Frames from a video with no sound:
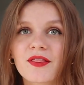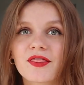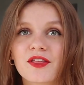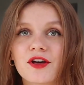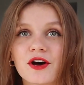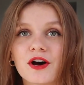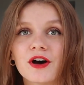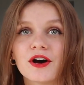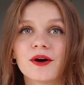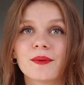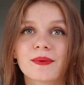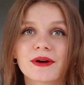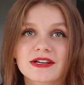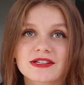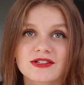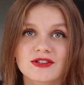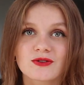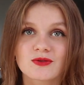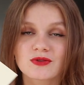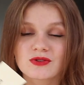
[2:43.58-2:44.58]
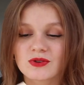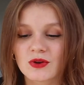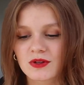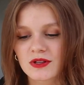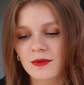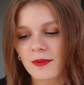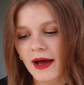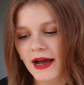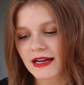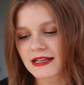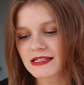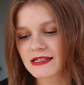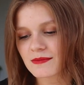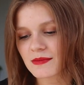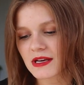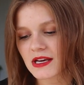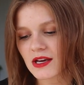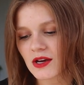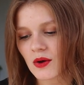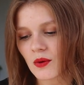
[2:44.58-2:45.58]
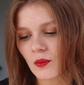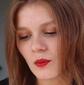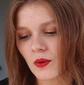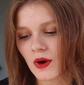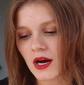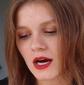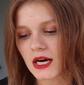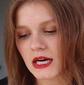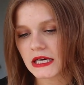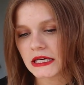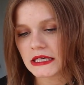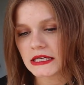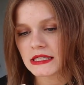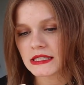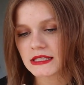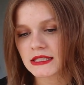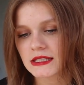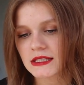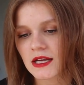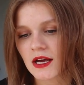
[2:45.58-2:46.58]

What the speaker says: The person who sold the bag to me was